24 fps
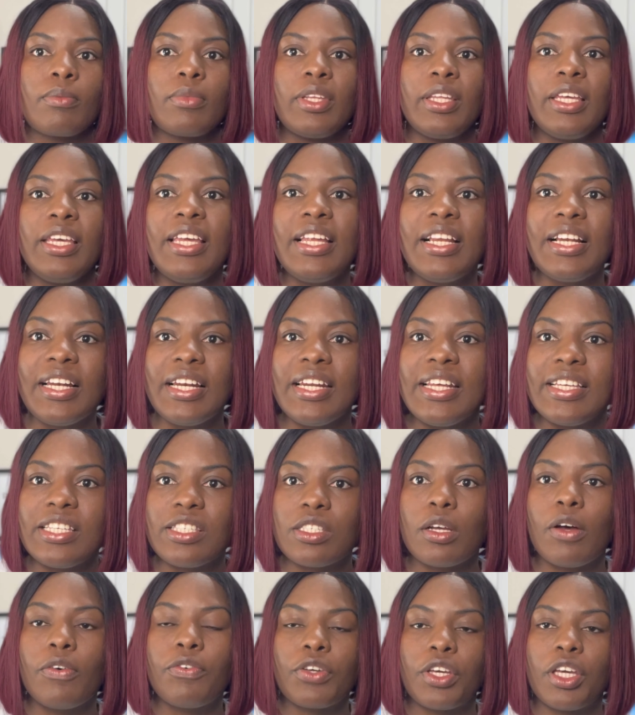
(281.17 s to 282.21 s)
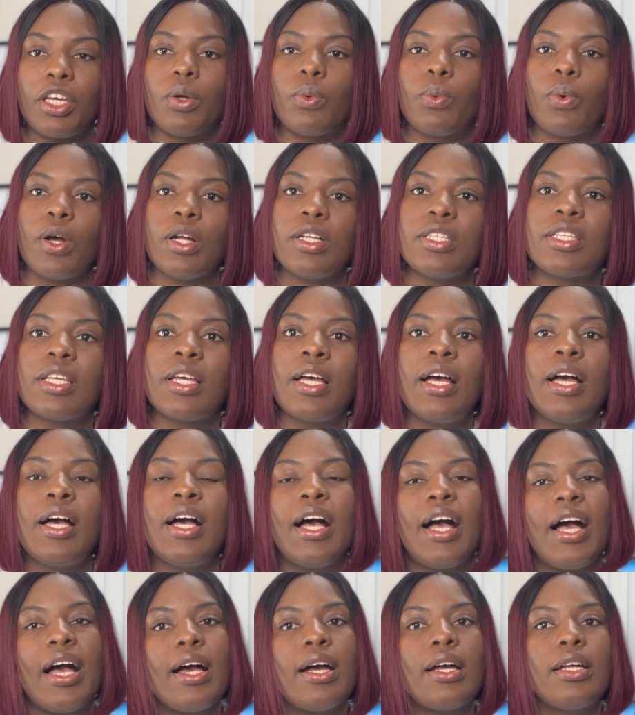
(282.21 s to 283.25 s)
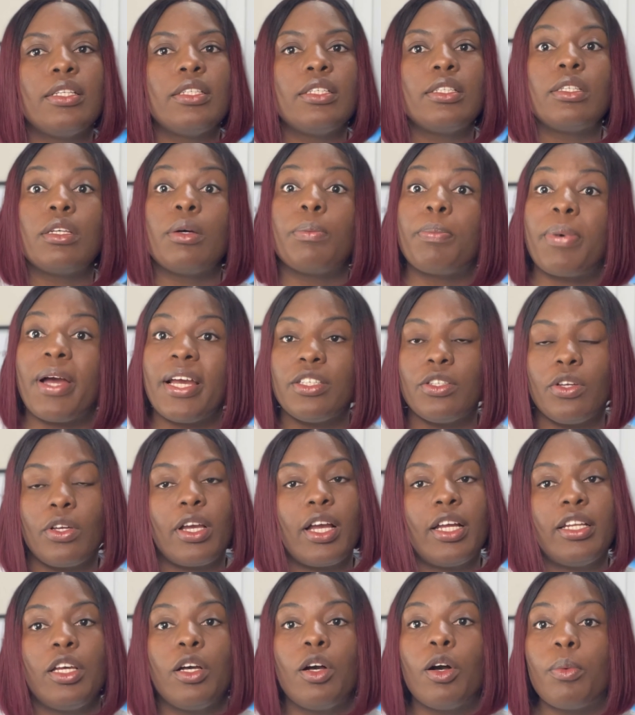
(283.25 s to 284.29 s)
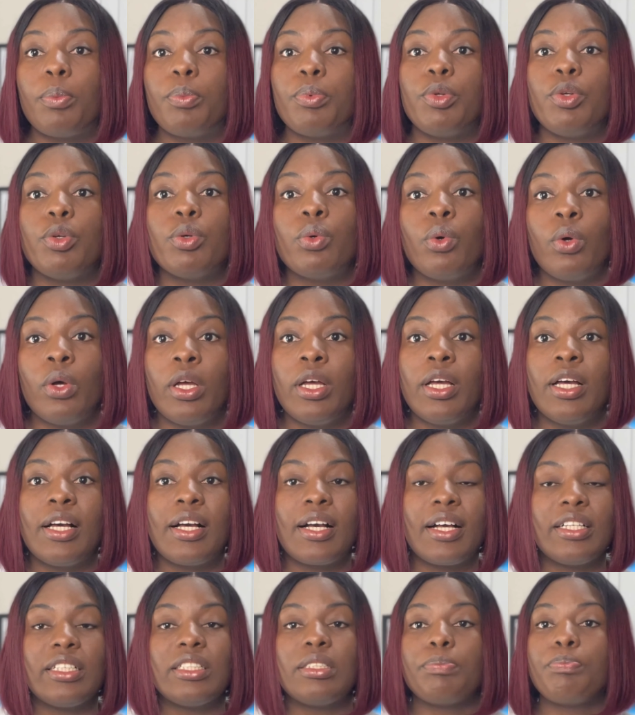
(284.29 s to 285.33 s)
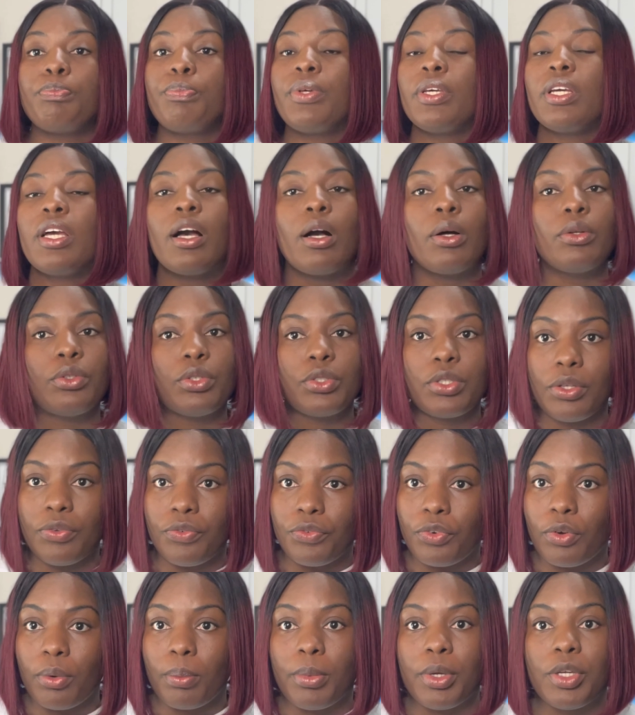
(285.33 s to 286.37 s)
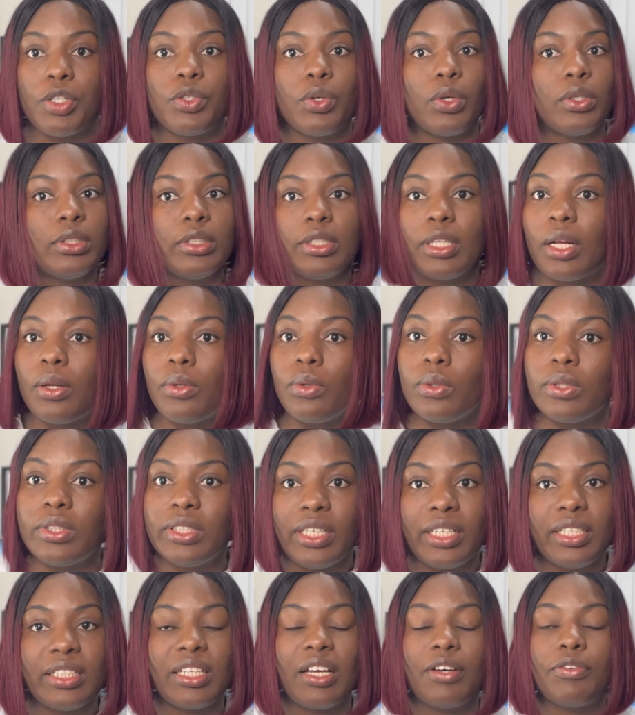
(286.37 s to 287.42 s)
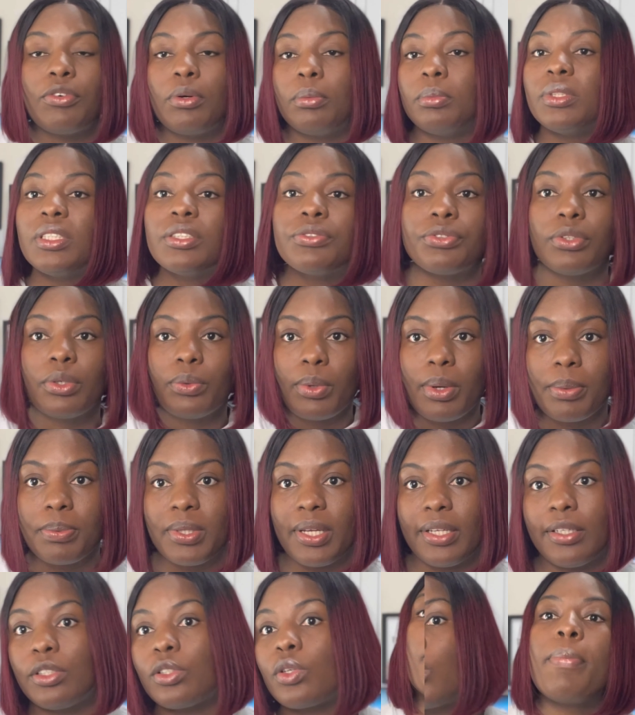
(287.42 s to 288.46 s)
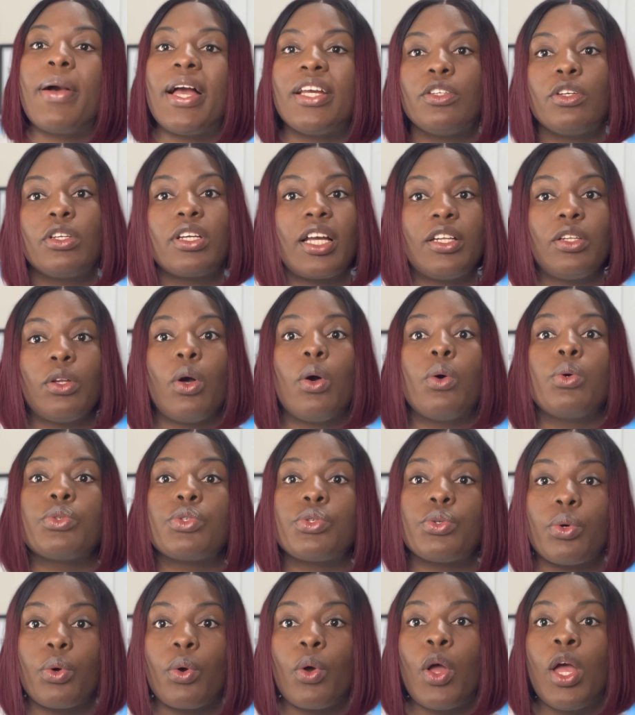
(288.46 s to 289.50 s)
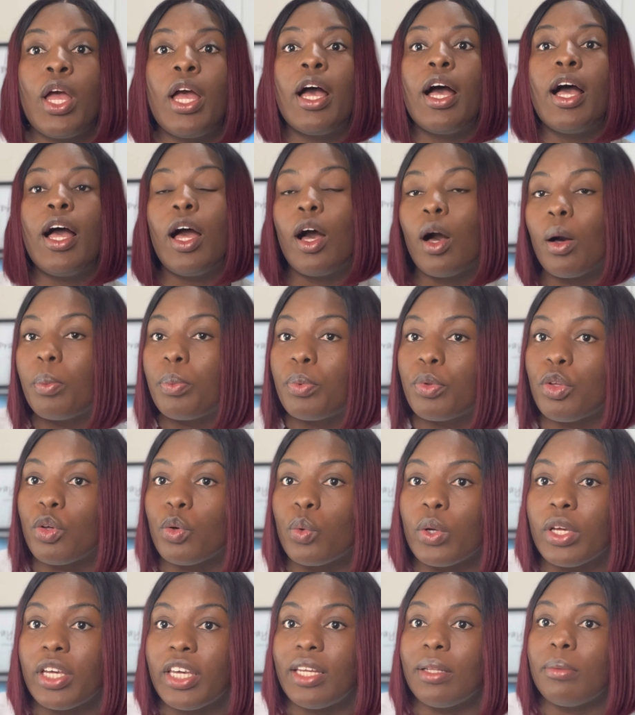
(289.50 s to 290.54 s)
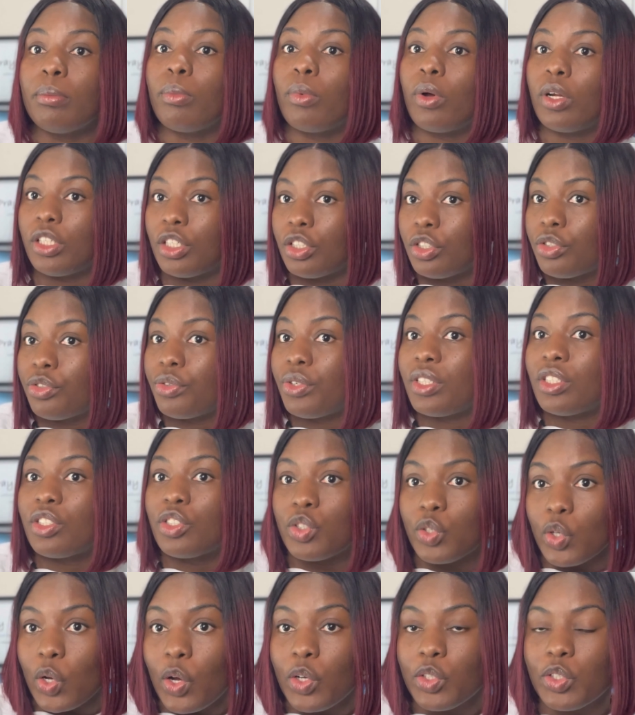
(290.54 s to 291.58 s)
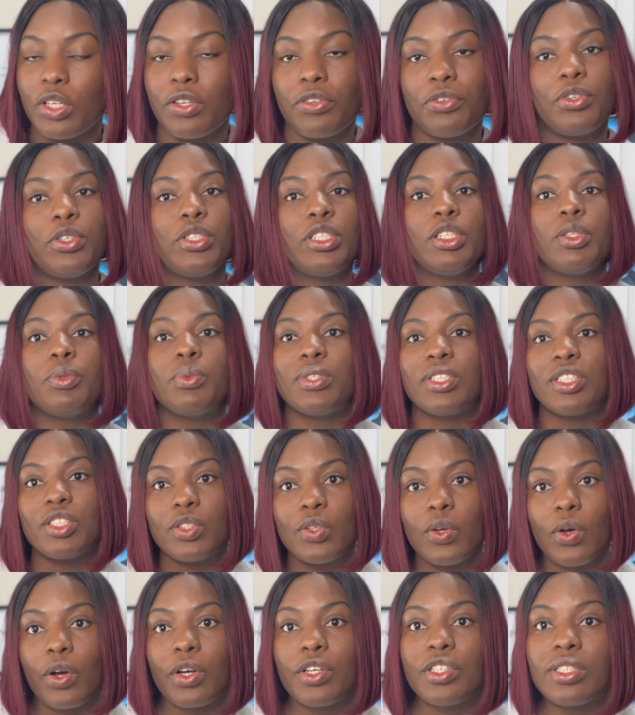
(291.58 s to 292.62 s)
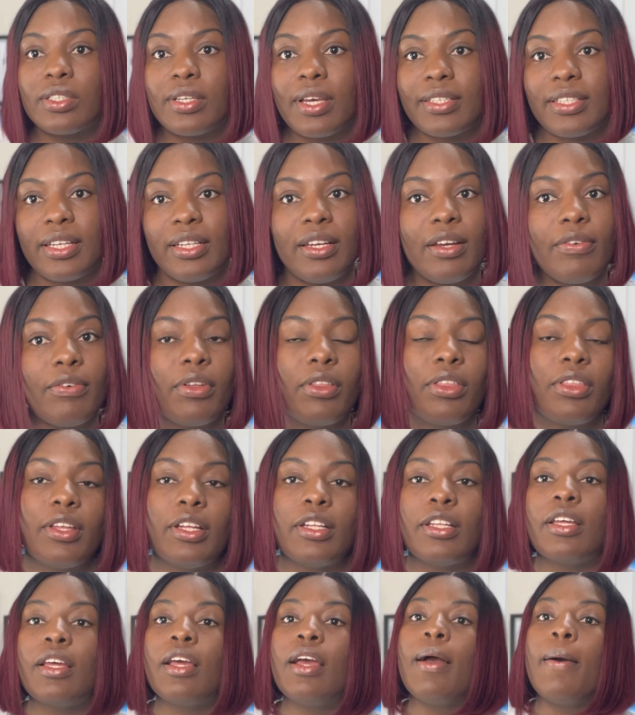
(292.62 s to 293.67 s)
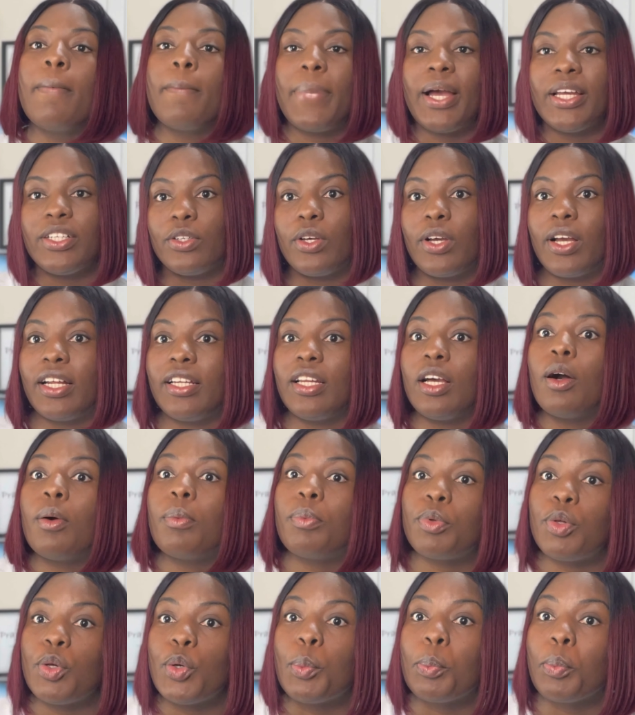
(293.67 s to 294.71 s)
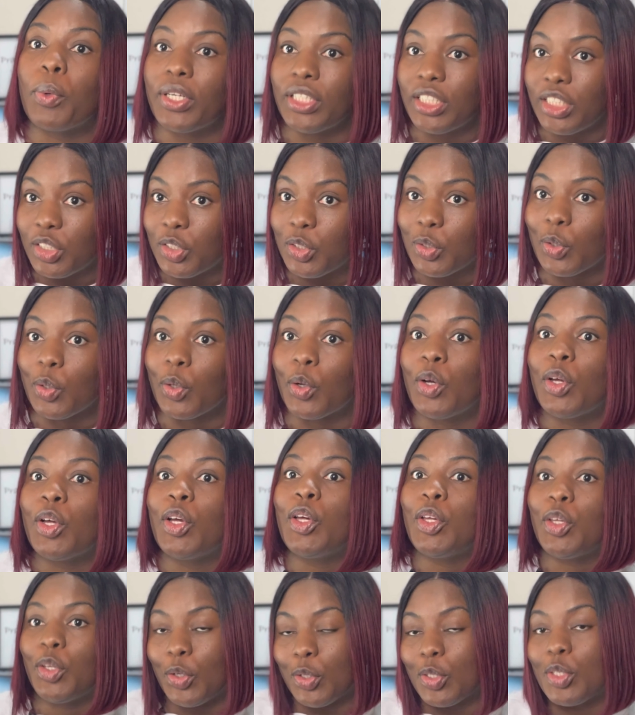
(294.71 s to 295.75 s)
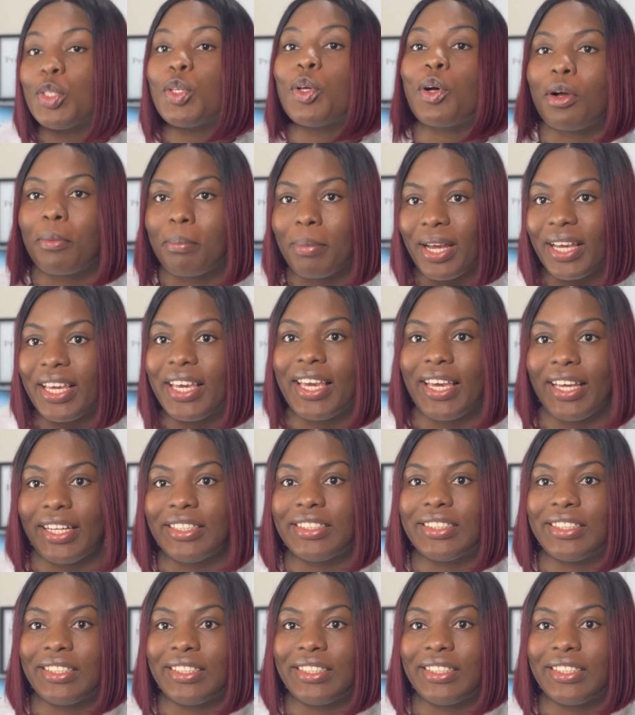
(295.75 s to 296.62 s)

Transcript: a list of keywords and Python can help you pick out those information, download data from different websites. And Python can also help you in monitoring stocks. So if you deal with stocks, shares and everything, Python can help you monitor the stock market.